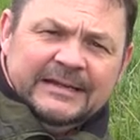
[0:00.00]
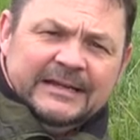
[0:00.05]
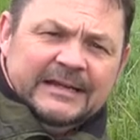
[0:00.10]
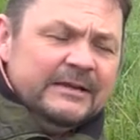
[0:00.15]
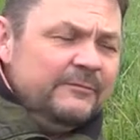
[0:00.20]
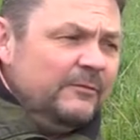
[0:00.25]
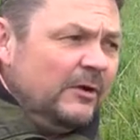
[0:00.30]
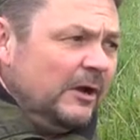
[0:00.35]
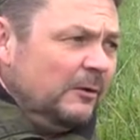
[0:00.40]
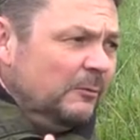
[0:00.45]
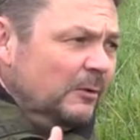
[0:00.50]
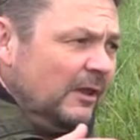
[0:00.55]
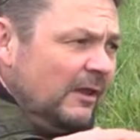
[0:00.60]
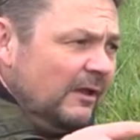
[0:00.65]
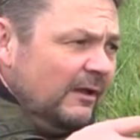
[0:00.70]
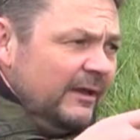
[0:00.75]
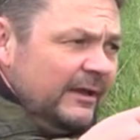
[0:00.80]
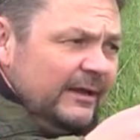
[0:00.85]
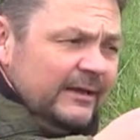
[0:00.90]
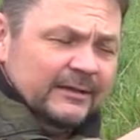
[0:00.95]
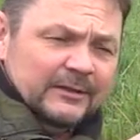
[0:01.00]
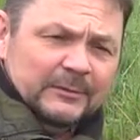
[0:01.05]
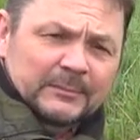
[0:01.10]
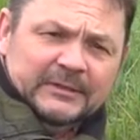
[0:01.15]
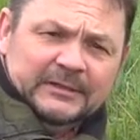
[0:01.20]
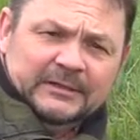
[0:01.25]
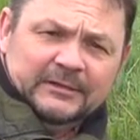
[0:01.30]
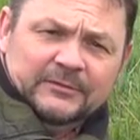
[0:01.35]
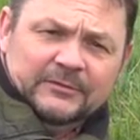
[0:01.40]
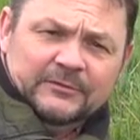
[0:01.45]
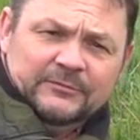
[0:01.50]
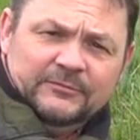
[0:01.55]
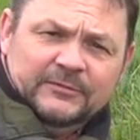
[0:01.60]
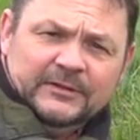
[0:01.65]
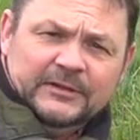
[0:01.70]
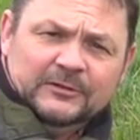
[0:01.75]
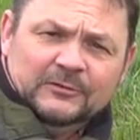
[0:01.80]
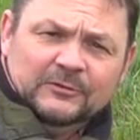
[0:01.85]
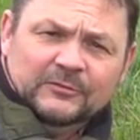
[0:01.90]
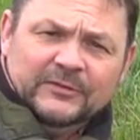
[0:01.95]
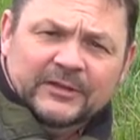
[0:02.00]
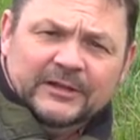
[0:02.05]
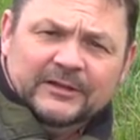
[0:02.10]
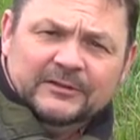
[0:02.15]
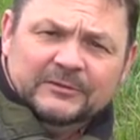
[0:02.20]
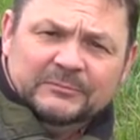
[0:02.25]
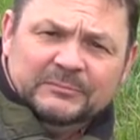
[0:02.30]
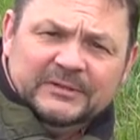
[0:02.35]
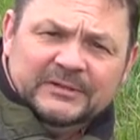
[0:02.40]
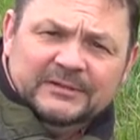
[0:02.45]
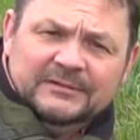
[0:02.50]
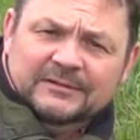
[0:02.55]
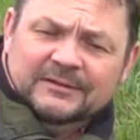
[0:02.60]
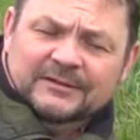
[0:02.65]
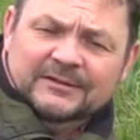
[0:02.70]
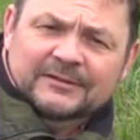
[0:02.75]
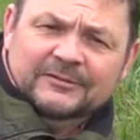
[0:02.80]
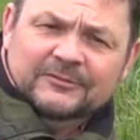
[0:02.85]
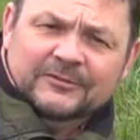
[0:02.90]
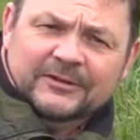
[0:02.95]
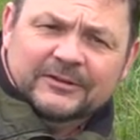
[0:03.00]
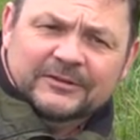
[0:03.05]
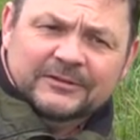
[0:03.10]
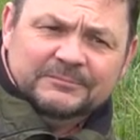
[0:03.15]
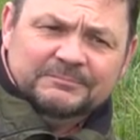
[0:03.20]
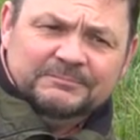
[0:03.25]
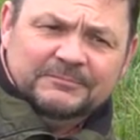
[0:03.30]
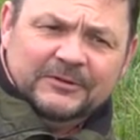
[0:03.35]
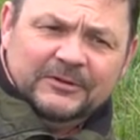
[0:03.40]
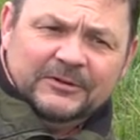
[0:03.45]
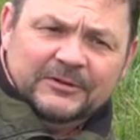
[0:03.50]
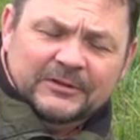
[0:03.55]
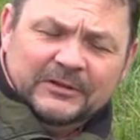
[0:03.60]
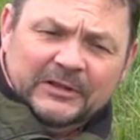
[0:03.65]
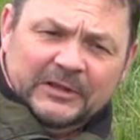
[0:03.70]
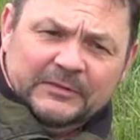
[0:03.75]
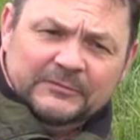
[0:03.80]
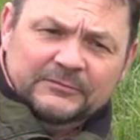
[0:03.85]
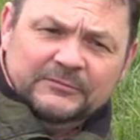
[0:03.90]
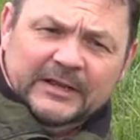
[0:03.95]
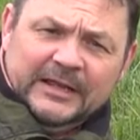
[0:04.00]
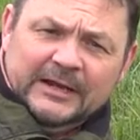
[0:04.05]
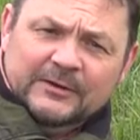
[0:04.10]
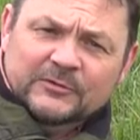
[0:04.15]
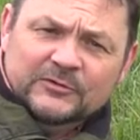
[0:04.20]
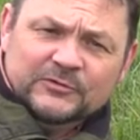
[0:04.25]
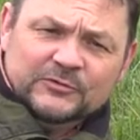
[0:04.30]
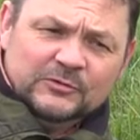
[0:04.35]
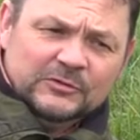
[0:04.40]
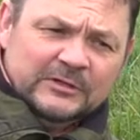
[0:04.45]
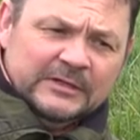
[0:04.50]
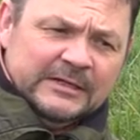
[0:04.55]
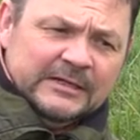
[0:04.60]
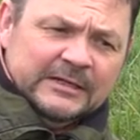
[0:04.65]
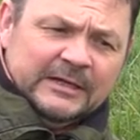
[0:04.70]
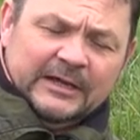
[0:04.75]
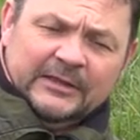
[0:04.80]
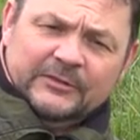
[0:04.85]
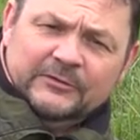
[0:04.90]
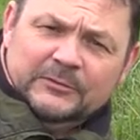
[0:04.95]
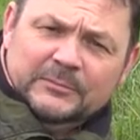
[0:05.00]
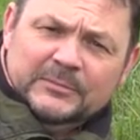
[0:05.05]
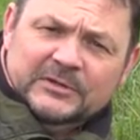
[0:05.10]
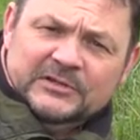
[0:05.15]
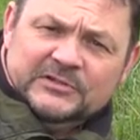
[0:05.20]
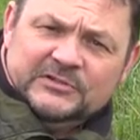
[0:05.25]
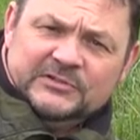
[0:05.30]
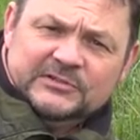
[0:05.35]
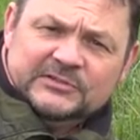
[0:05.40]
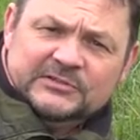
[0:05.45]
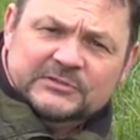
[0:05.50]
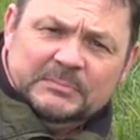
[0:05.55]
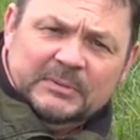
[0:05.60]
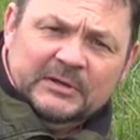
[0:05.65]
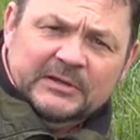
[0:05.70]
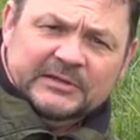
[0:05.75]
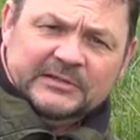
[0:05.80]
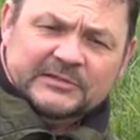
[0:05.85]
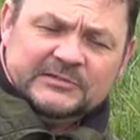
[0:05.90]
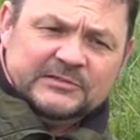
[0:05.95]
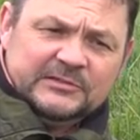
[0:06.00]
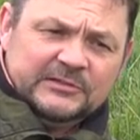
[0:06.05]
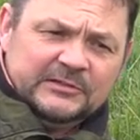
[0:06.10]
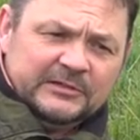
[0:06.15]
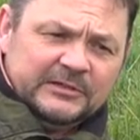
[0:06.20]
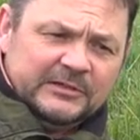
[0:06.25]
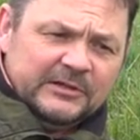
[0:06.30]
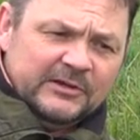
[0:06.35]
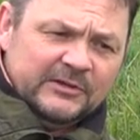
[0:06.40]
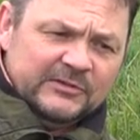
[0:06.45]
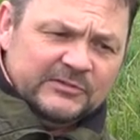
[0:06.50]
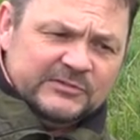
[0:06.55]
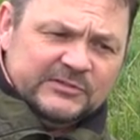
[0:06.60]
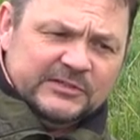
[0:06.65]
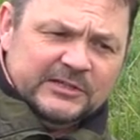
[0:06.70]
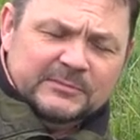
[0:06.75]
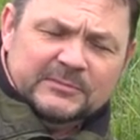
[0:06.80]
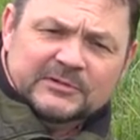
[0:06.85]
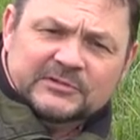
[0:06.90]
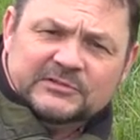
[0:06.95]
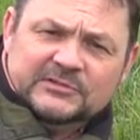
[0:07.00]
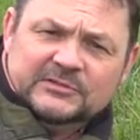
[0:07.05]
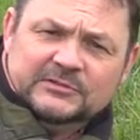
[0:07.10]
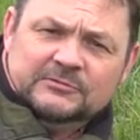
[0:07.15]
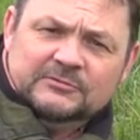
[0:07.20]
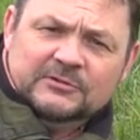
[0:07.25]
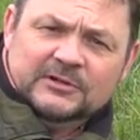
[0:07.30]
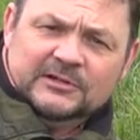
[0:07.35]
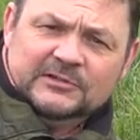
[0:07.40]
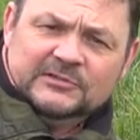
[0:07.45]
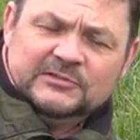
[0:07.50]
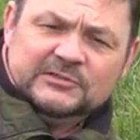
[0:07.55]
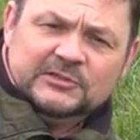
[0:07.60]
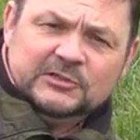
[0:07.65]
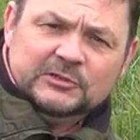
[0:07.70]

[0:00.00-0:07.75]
If I were lying in the middle of the field, then I'd be lying on other, on other flowers or other emerging spikes that I can't see amongst the grass.